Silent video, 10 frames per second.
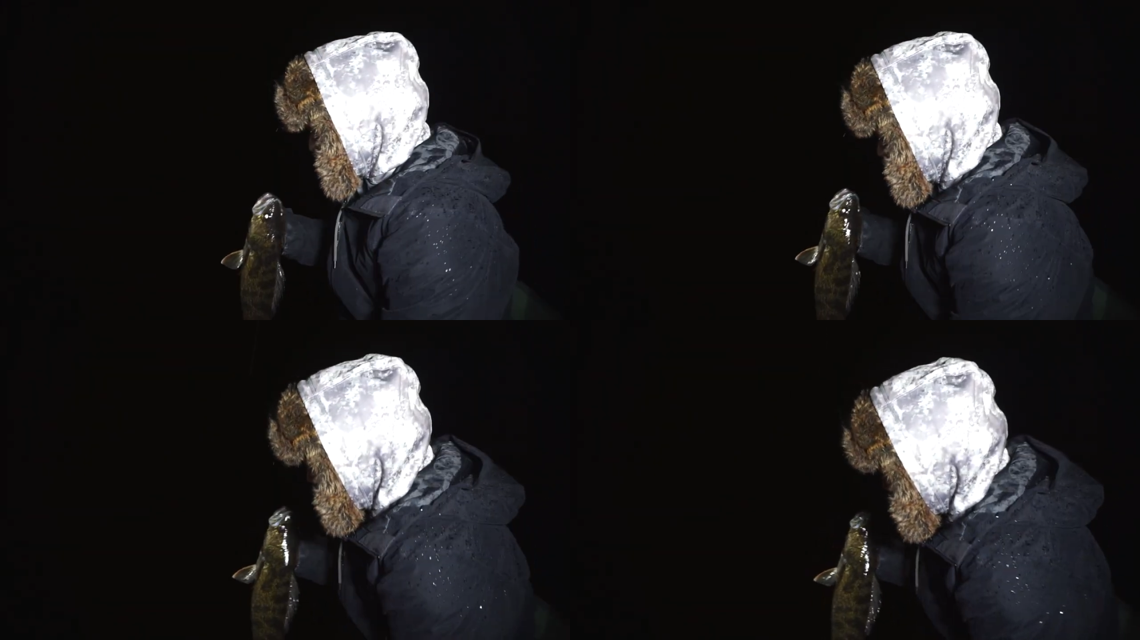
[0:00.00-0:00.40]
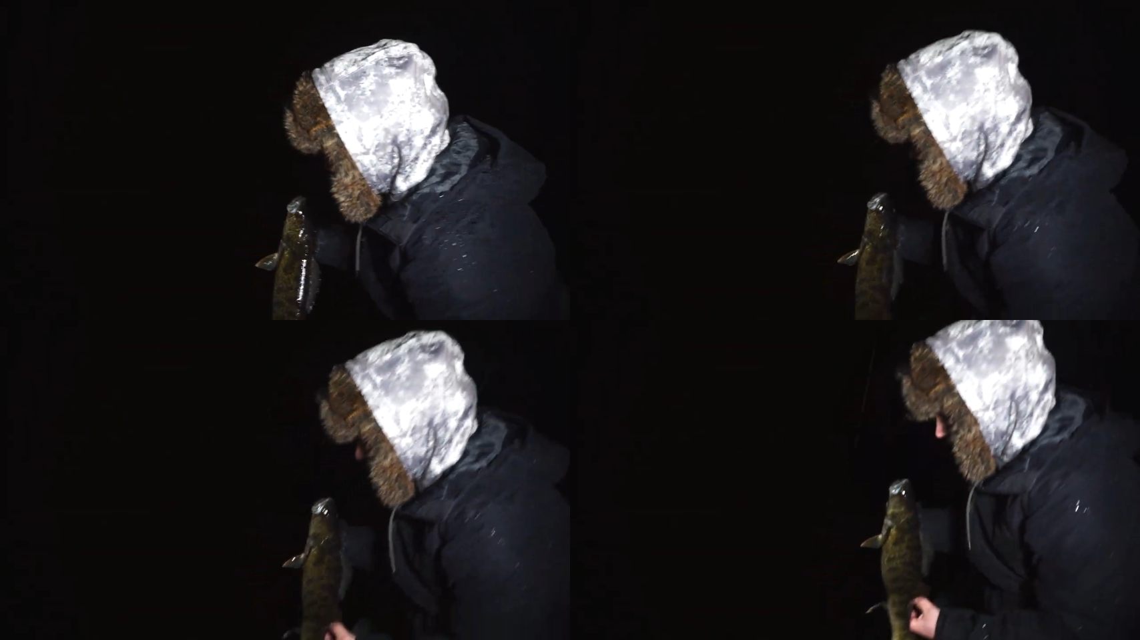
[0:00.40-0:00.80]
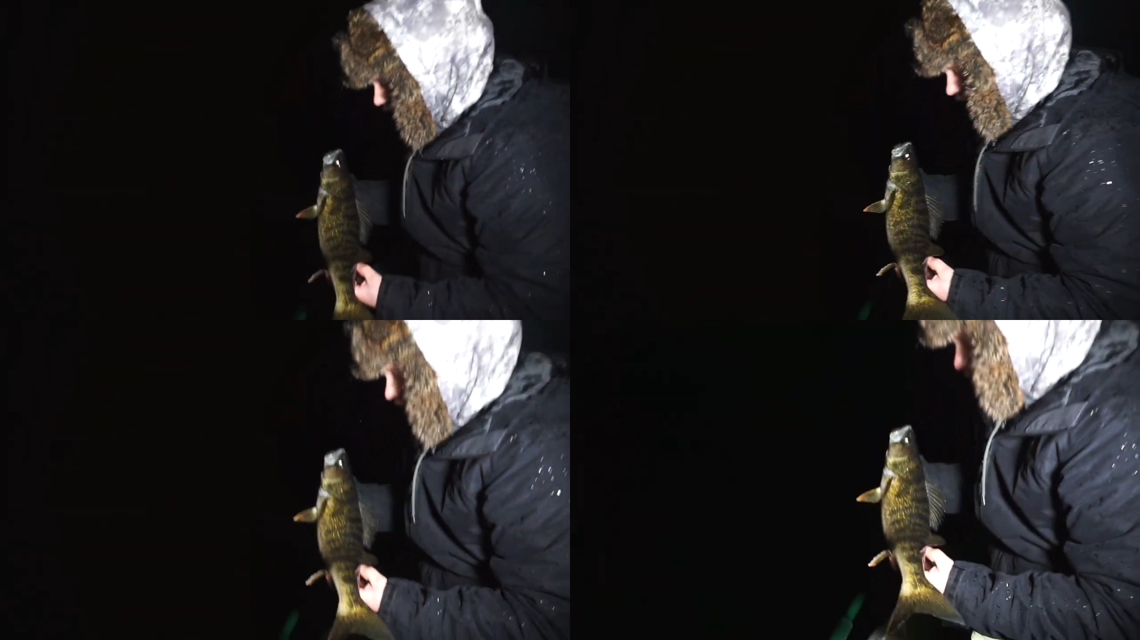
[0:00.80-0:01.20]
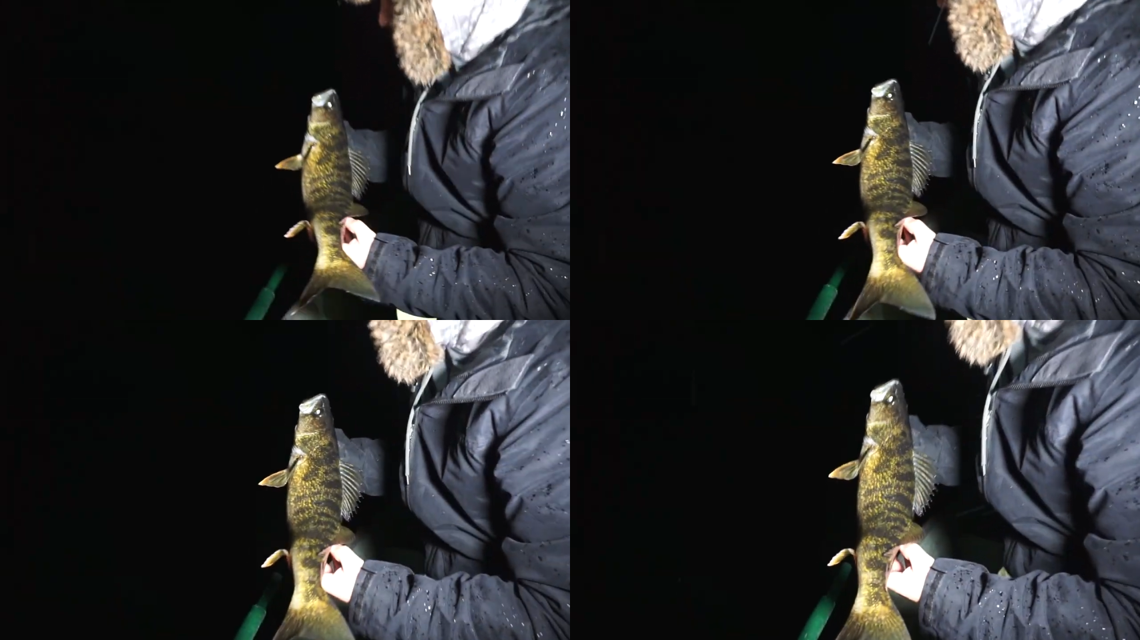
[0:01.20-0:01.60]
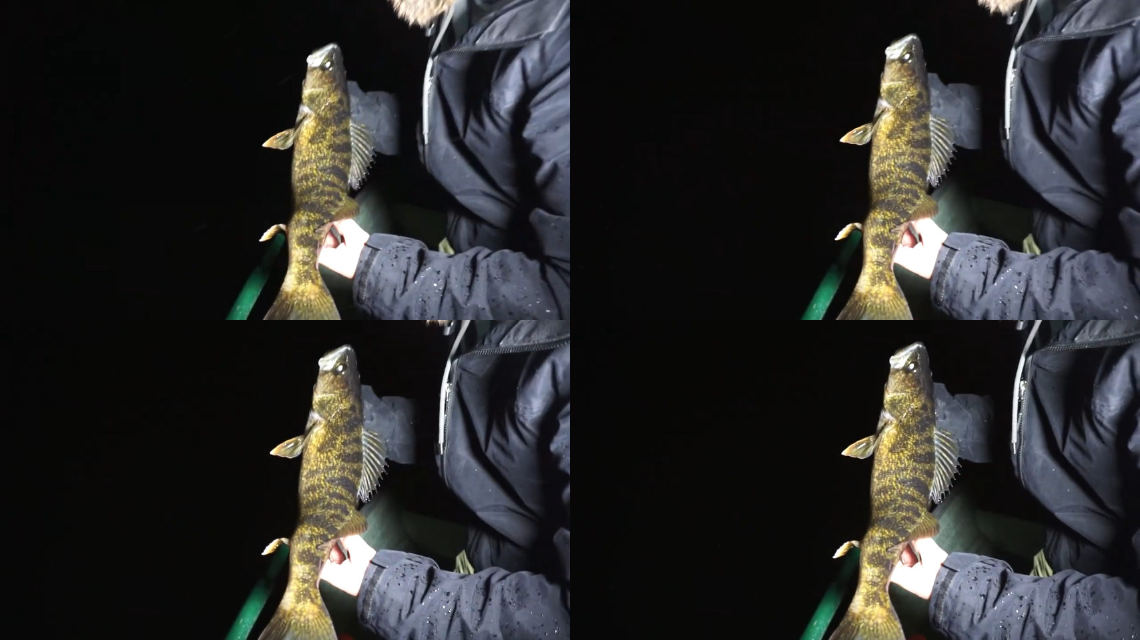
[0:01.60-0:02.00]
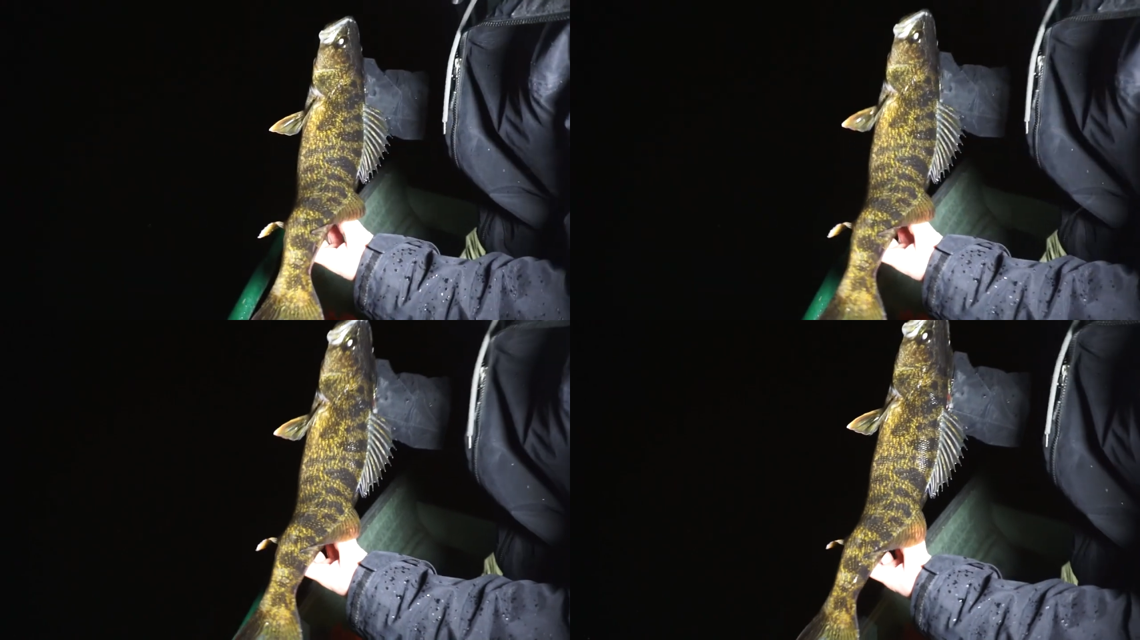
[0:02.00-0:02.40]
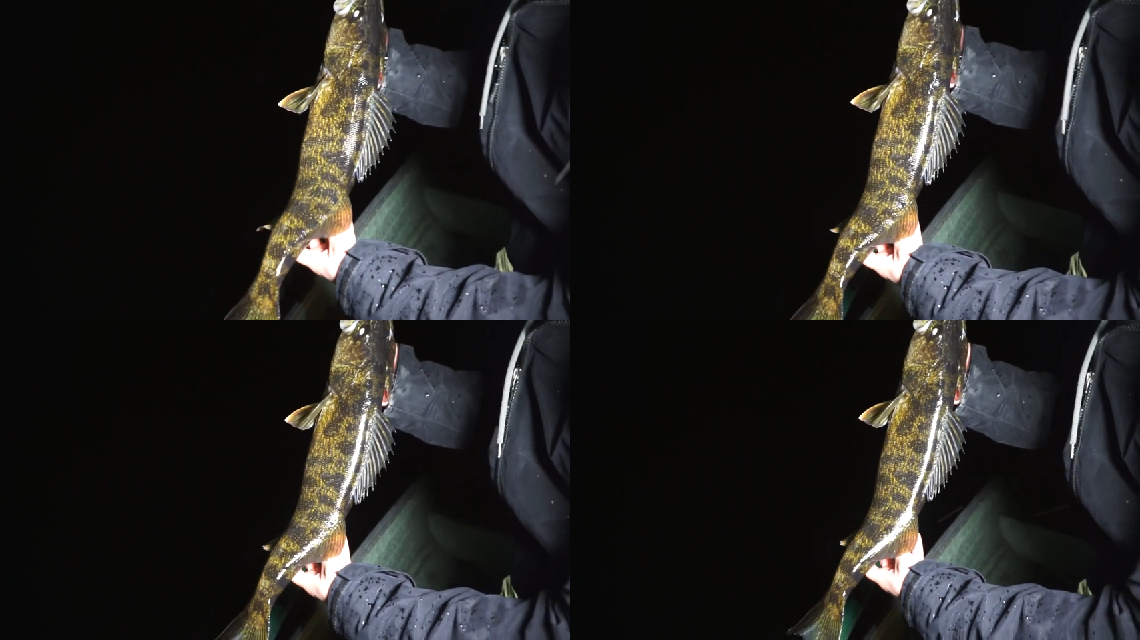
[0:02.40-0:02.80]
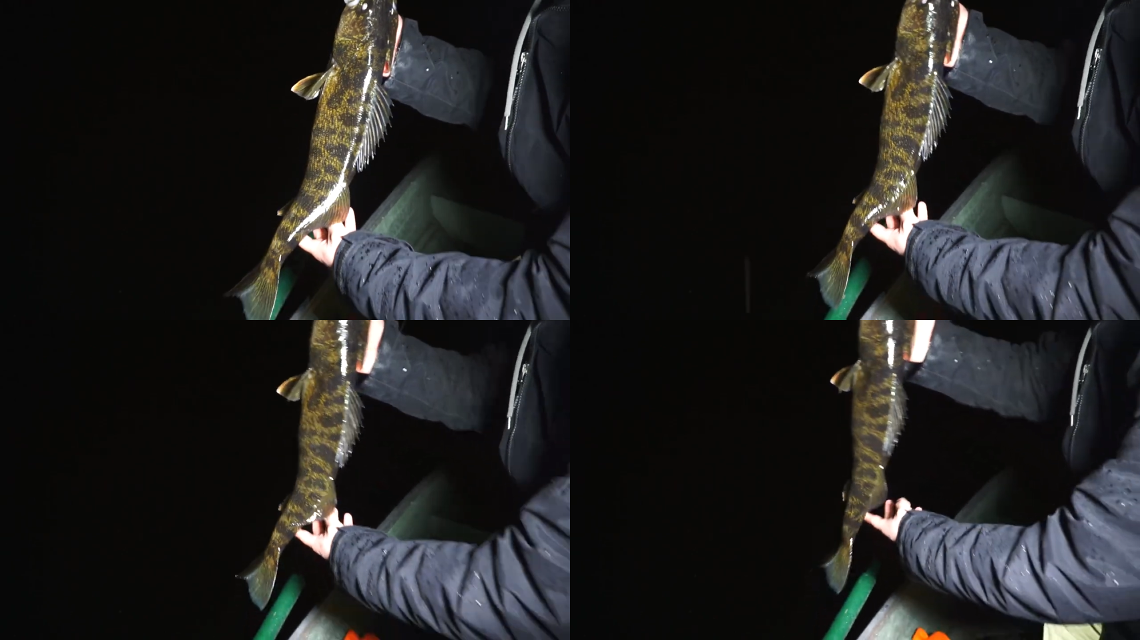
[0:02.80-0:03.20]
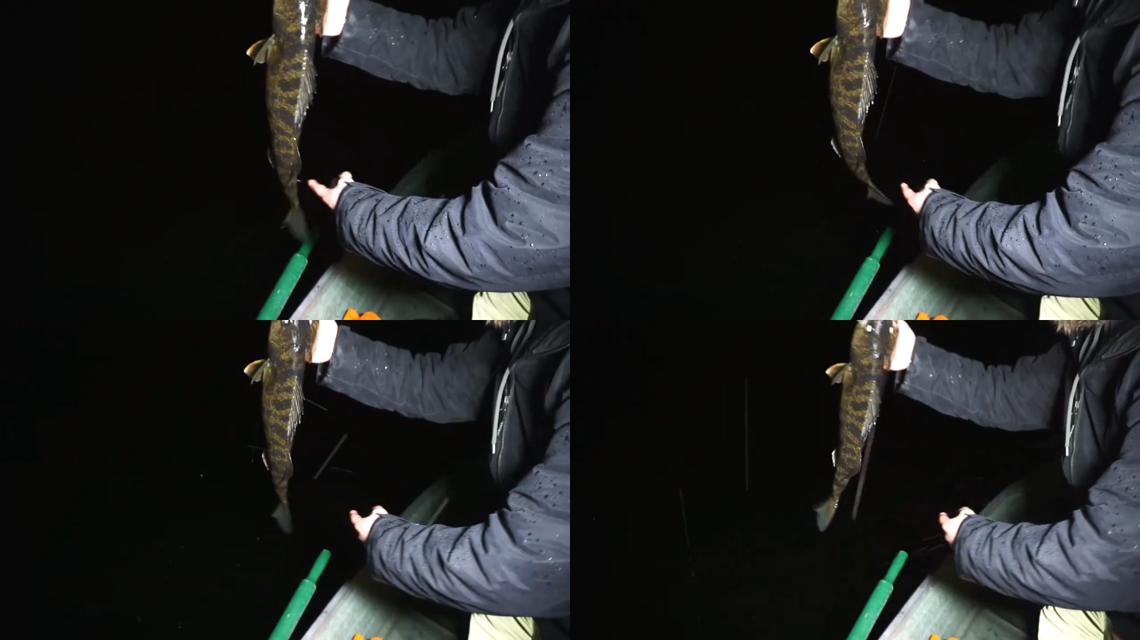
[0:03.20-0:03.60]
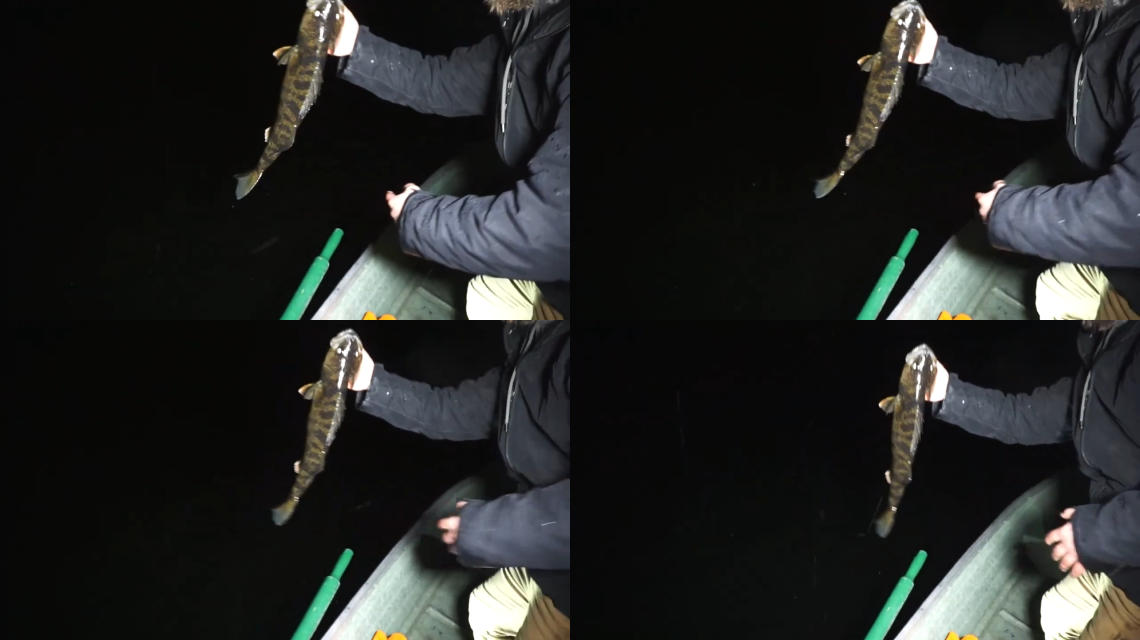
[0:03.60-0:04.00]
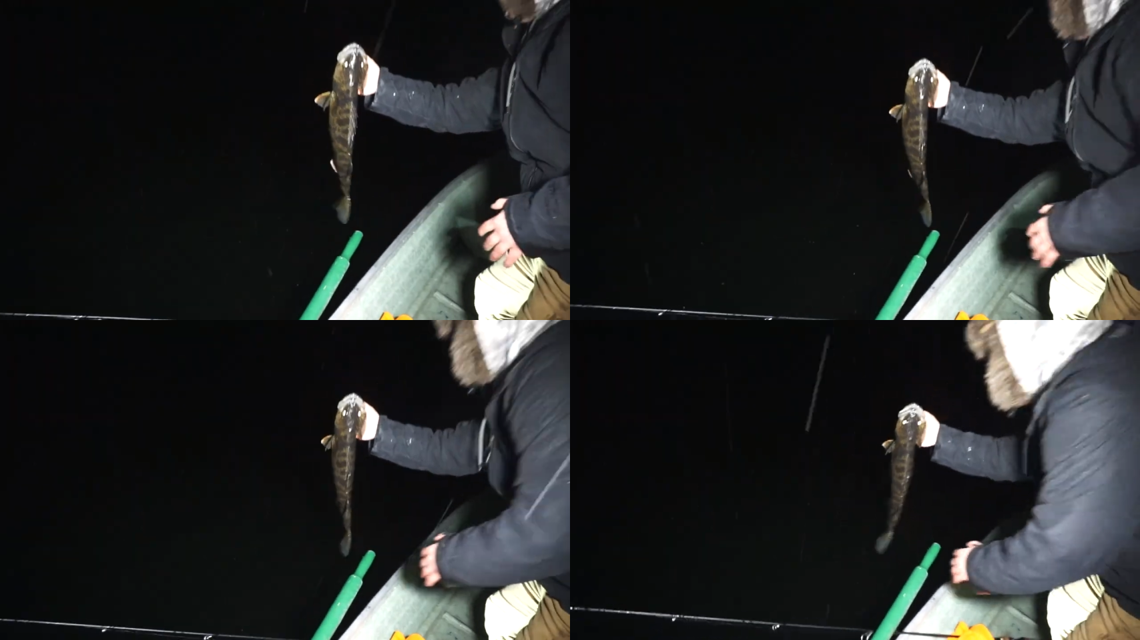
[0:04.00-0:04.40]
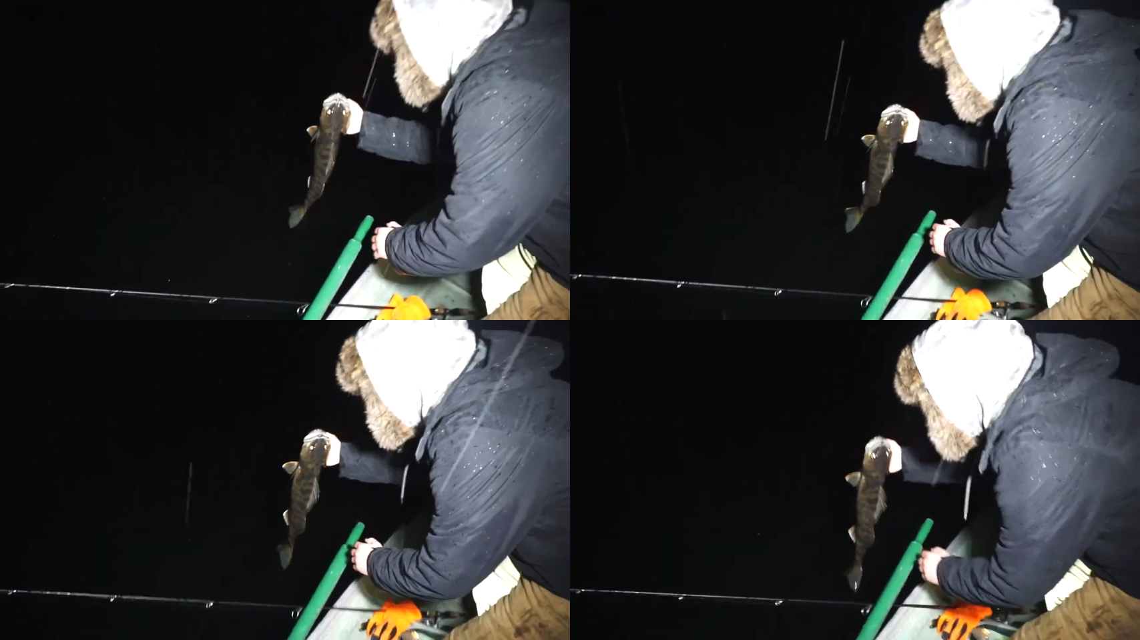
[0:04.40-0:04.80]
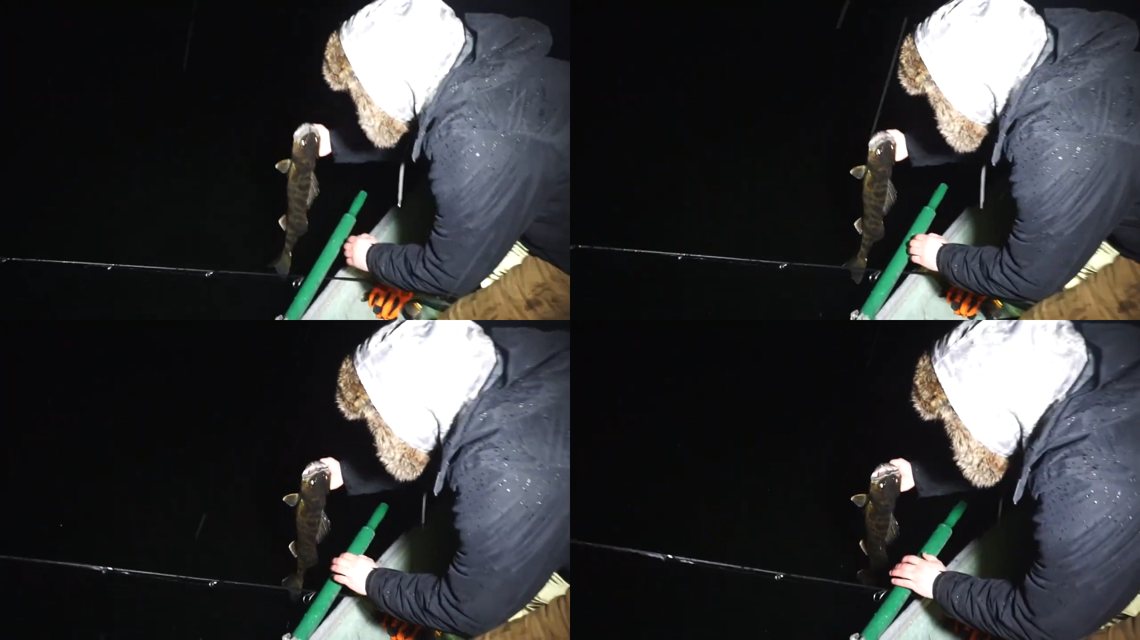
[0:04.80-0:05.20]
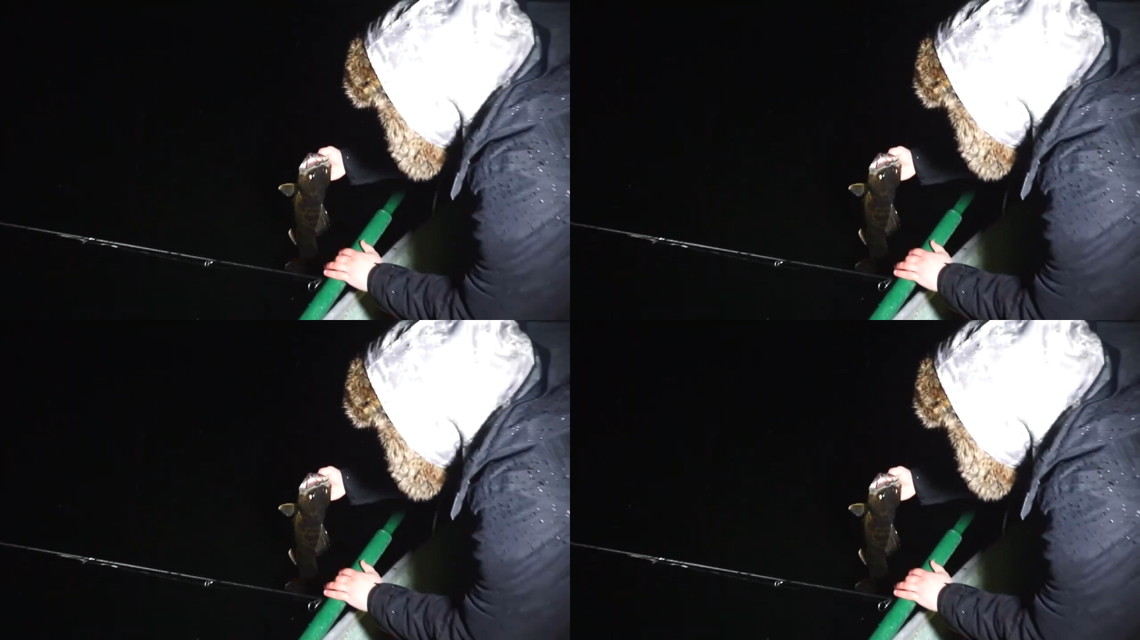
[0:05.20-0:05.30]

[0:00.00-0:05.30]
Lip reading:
[unreadable: no face in view]